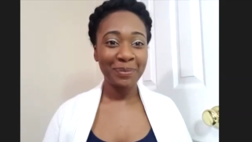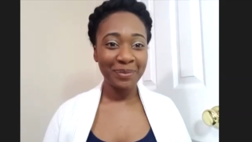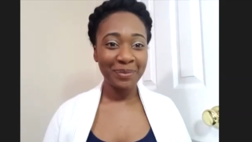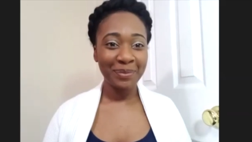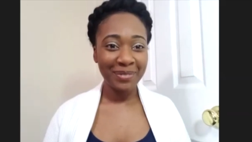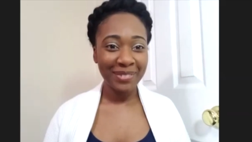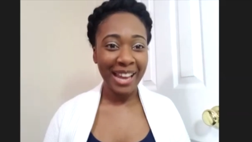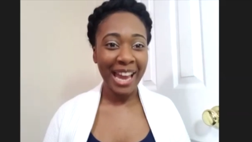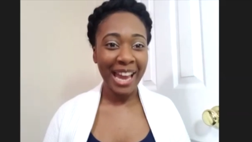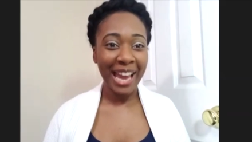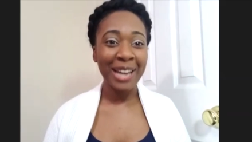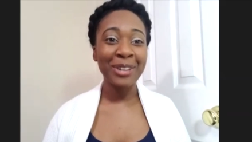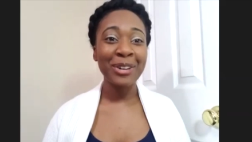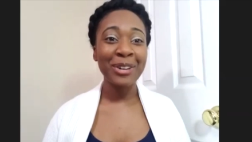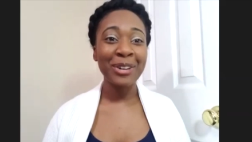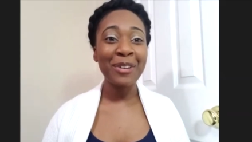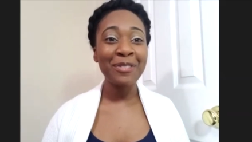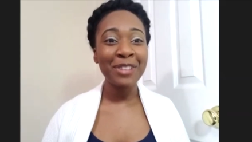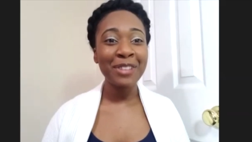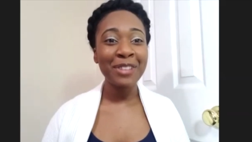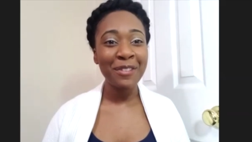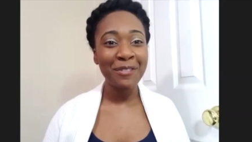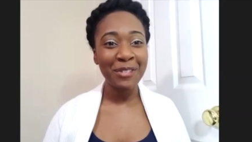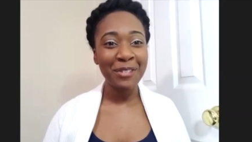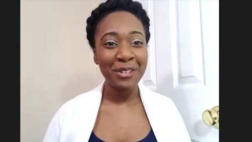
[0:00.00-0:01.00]
I don't know if
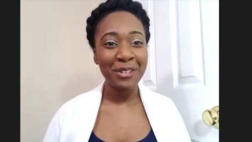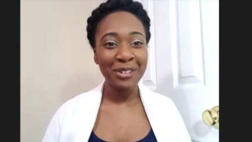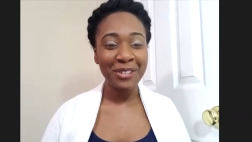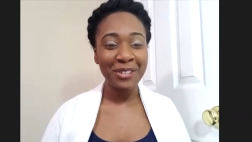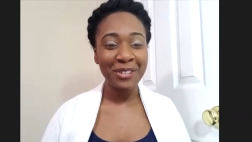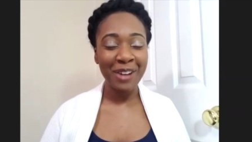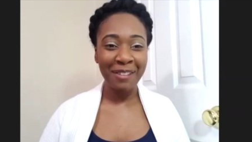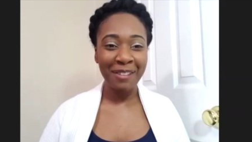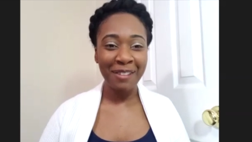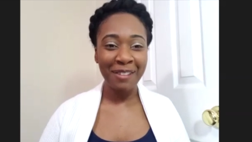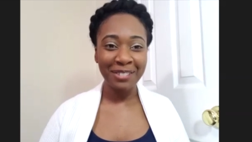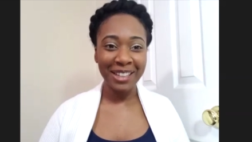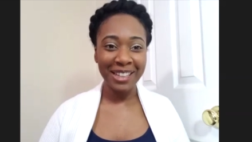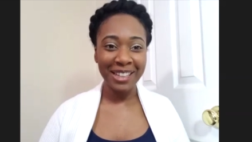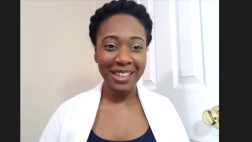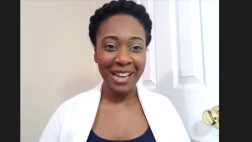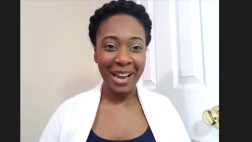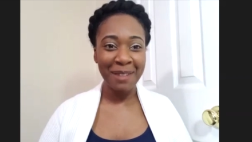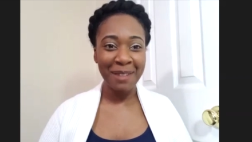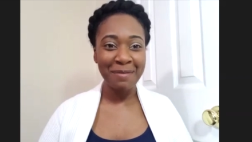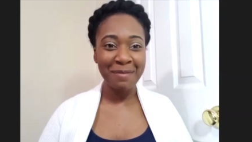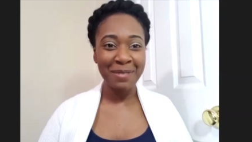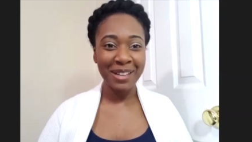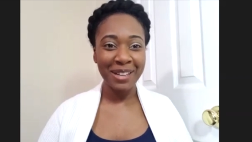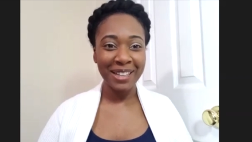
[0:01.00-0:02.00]
they photographed it
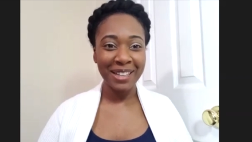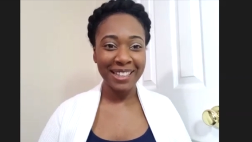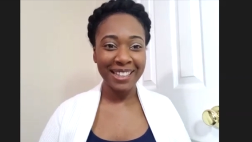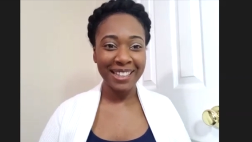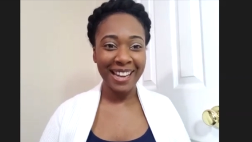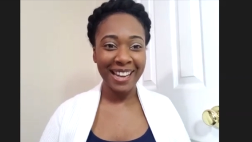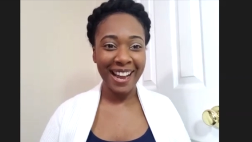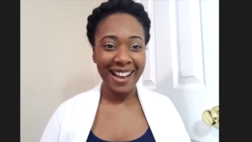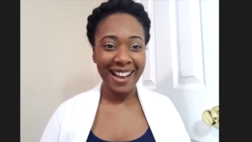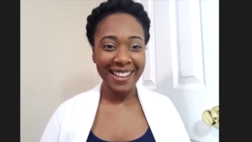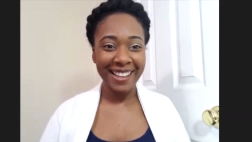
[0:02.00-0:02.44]
yet, but yeah.